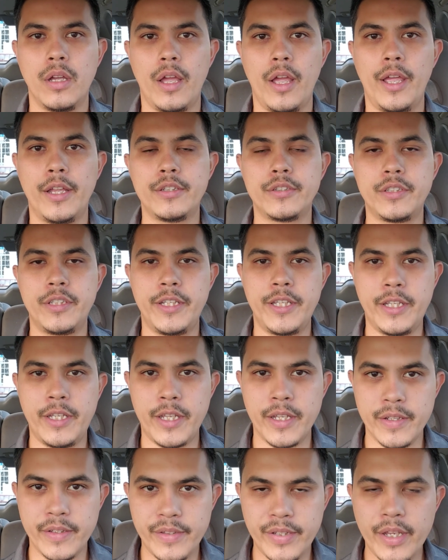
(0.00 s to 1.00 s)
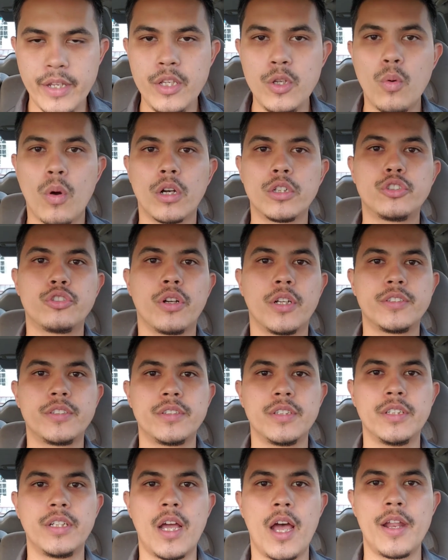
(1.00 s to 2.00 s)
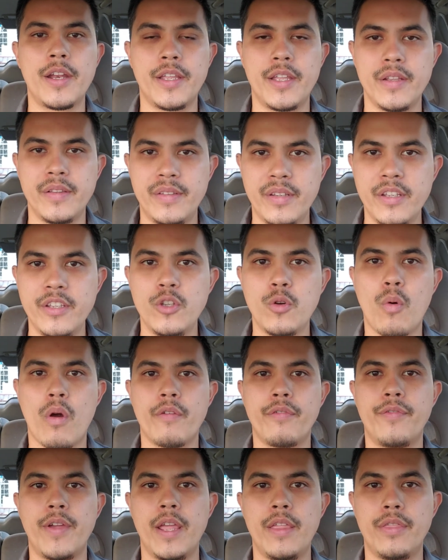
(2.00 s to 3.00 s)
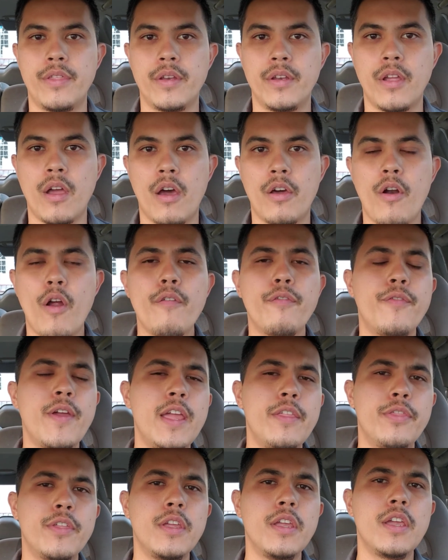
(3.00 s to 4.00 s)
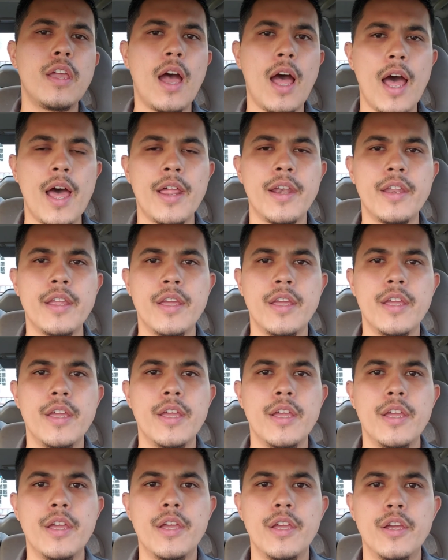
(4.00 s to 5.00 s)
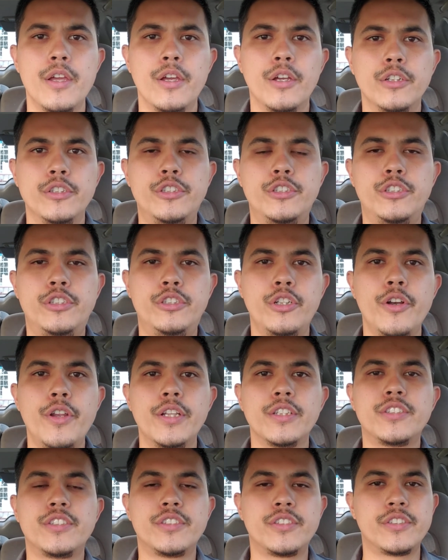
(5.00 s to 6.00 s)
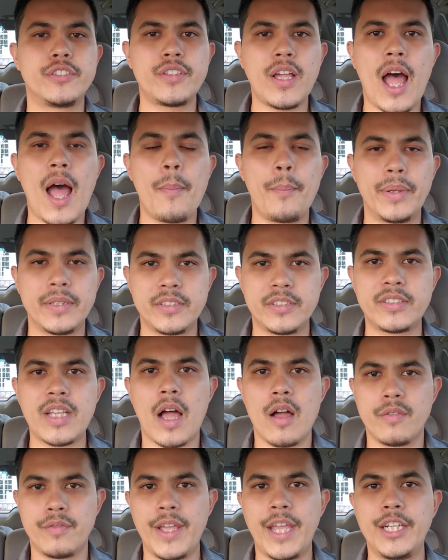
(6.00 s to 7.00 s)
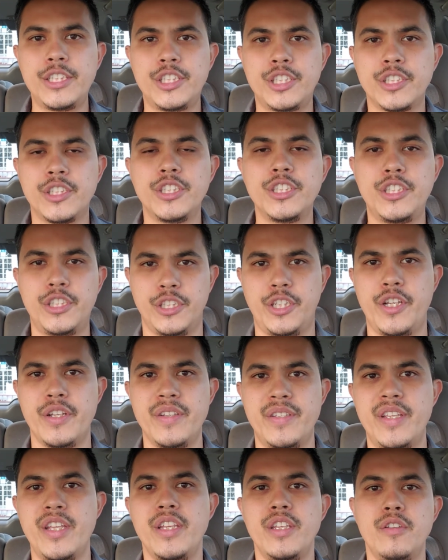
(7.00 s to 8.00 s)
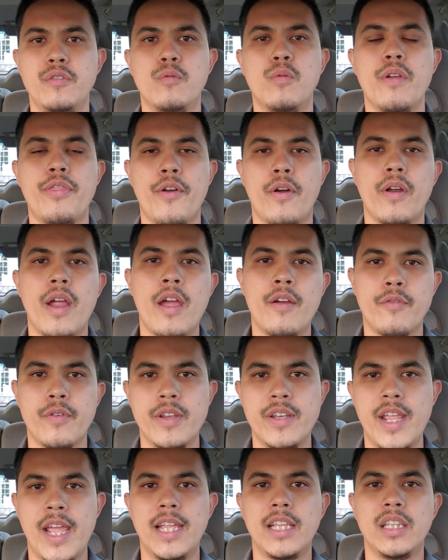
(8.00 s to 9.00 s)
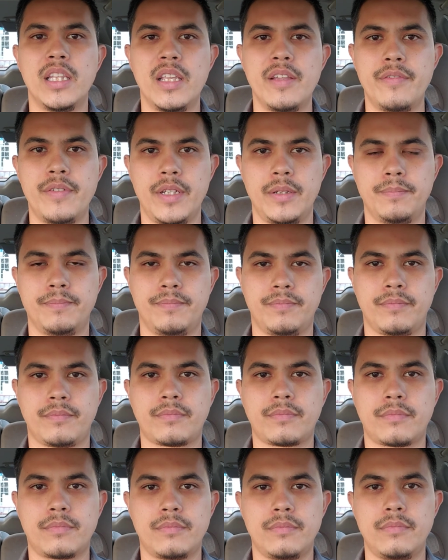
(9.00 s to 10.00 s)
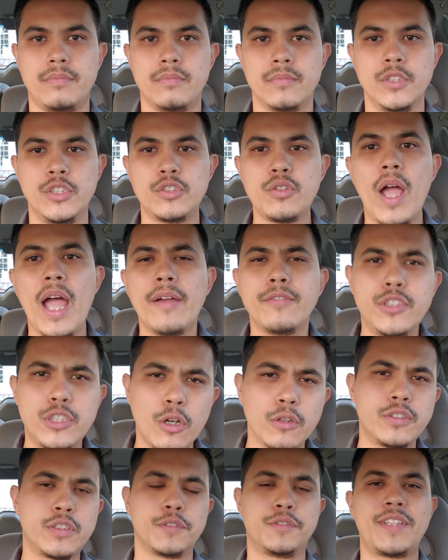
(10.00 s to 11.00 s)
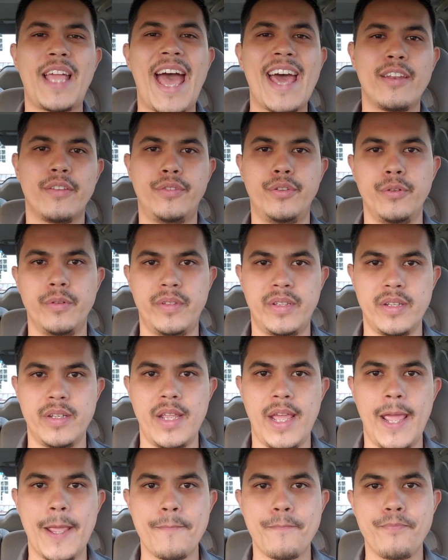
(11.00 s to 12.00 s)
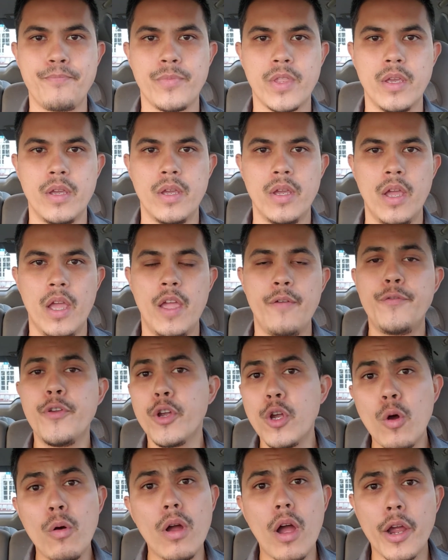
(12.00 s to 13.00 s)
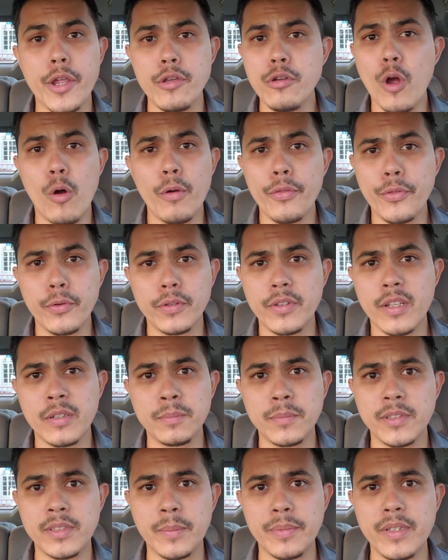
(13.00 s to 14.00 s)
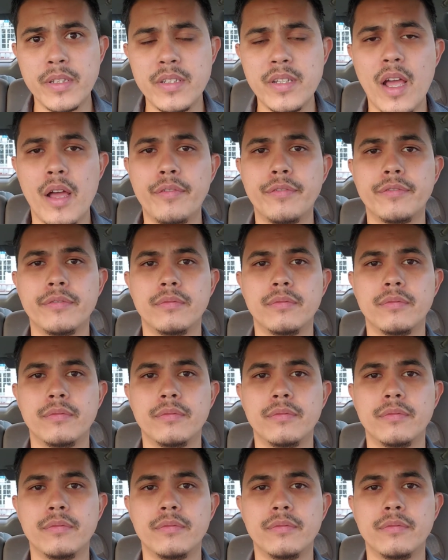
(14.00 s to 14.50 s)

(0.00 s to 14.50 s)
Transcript: and continue our trust in God and continue our faith in God. Our faith in God shouldn't stop at salvation. It should continue with our everyday living. So have Joseph's attitude today. Are you going through something tough?